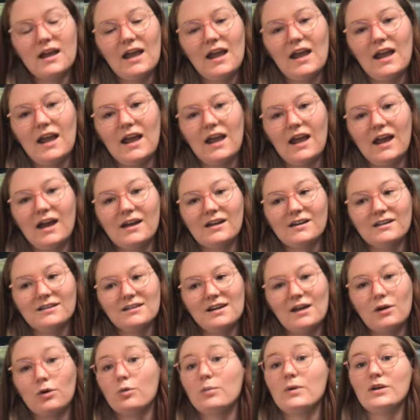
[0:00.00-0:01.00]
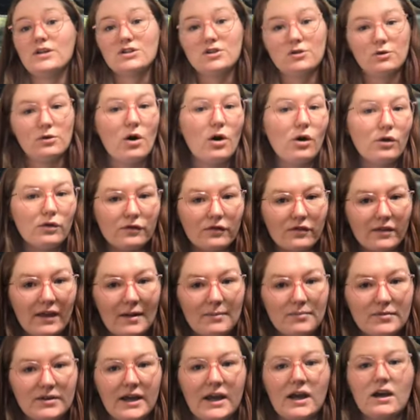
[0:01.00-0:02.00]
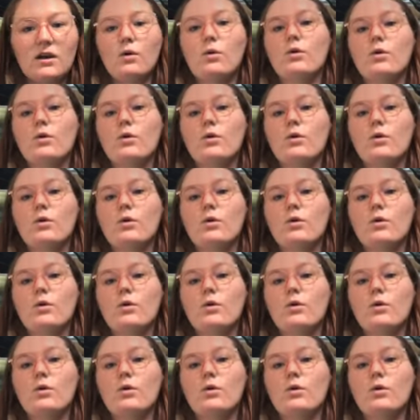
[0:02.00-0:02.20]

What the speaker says: and it'll be too cold for that plant,